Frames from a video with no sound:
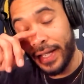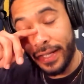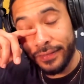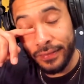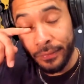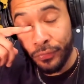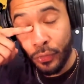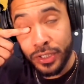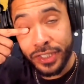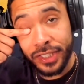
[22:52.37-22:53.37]
Yeah, it's
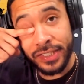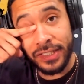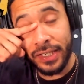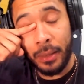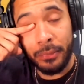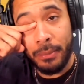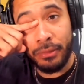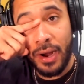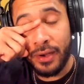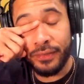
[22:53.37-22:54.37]
unfortunate, and I'm not
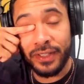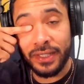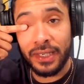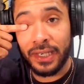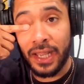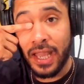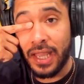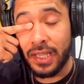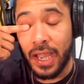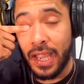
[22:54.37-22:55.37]
proud of it, and
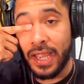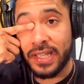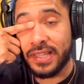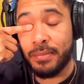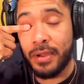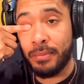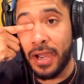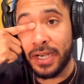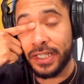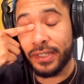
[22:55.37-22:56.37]
I hate that my
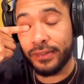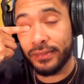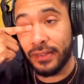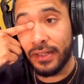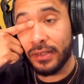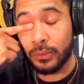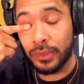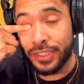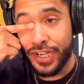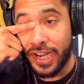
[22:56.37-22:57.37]
body is
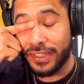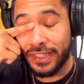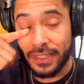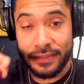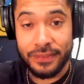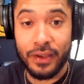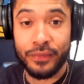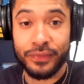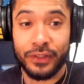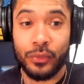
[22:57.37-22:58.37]
rejecting
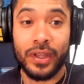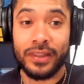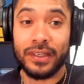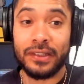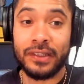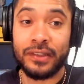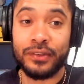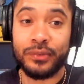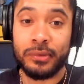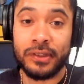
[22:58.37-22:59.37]
itself in the way that it
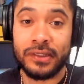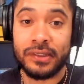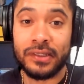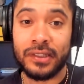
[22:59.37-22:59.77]
is. But